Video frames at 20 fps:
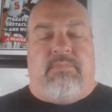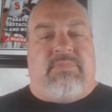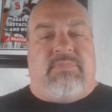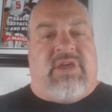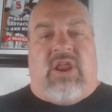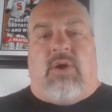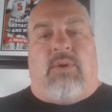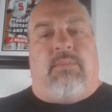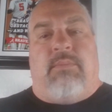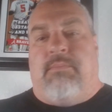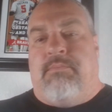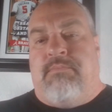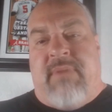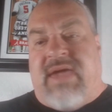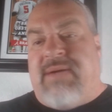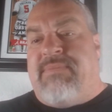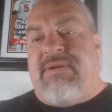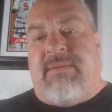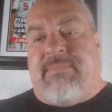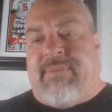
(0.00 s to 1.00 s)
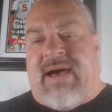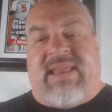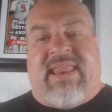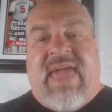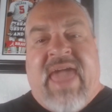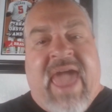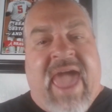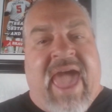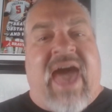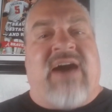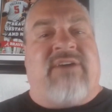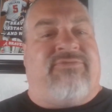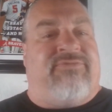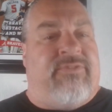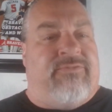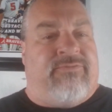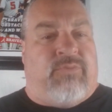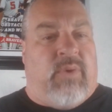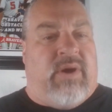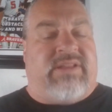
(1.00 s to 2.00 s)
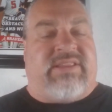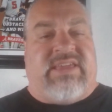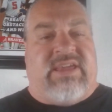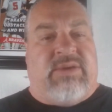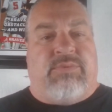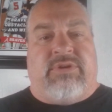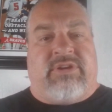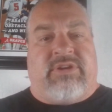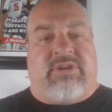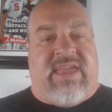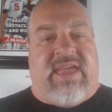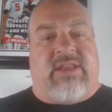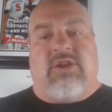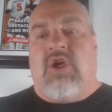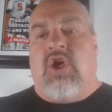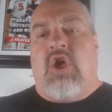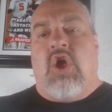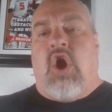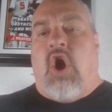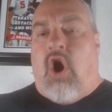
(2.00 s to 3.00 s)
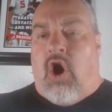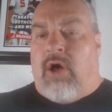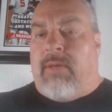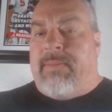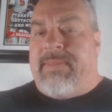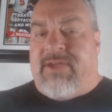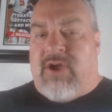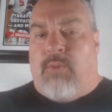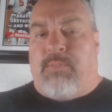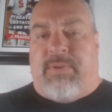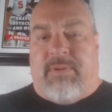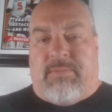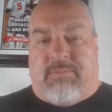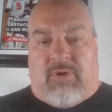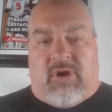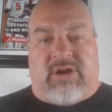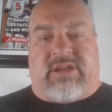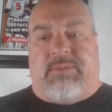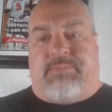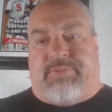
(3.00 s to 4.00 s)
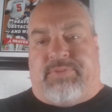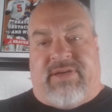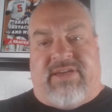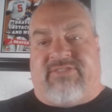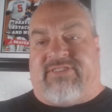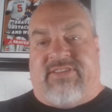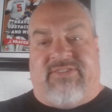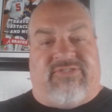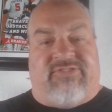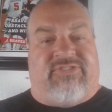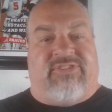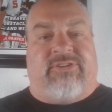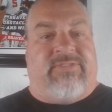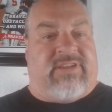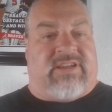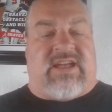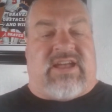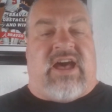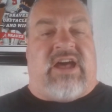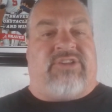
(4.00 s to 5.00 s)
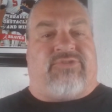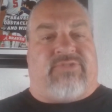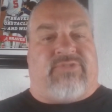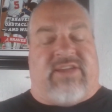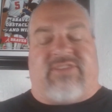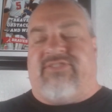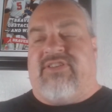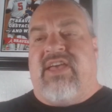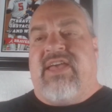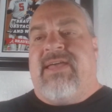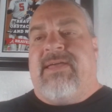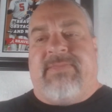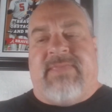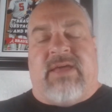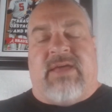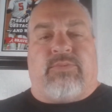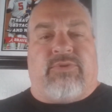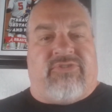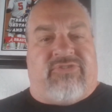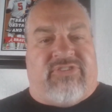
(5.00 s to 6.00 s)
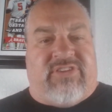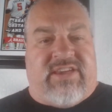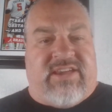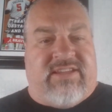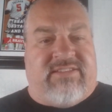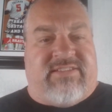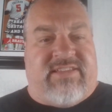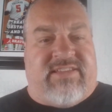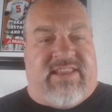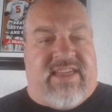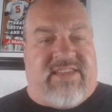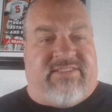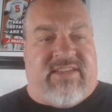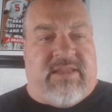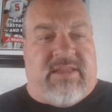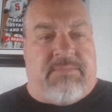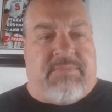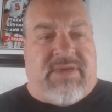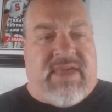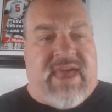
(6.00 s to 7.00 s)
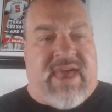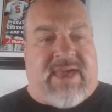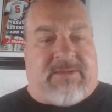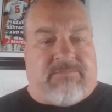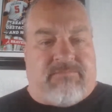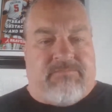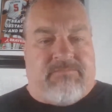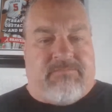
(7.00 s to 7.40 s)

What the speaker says: you know, maybe about half of what he would get on the open marketplace, considering the contracts that we're seeing in today's NBA.